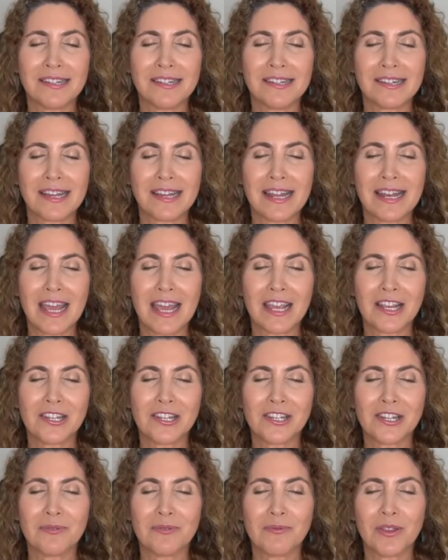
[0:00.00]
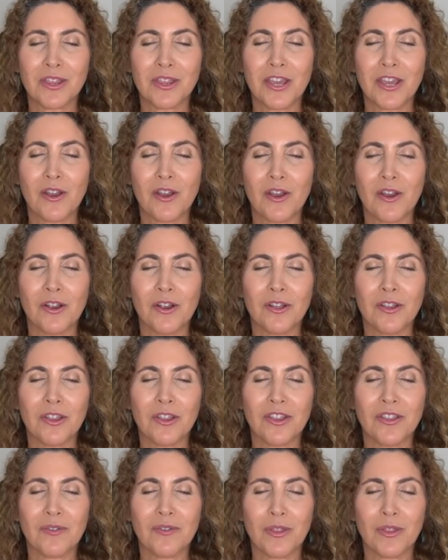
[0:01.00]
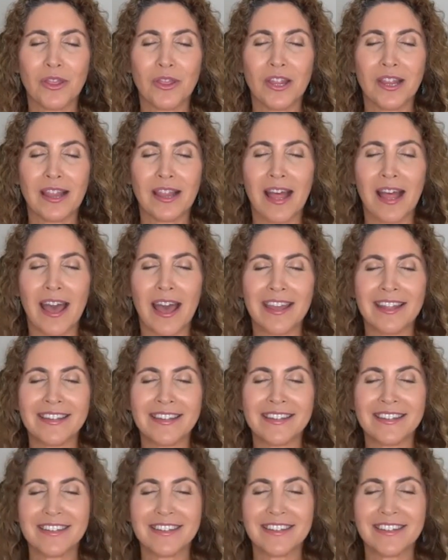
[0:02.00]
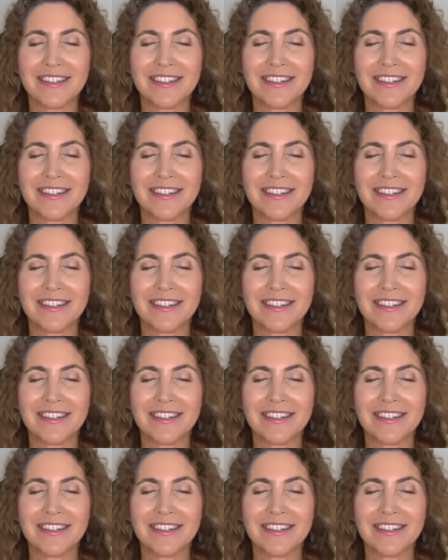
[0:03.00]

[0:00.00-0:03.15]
this connection with the earth, with the light.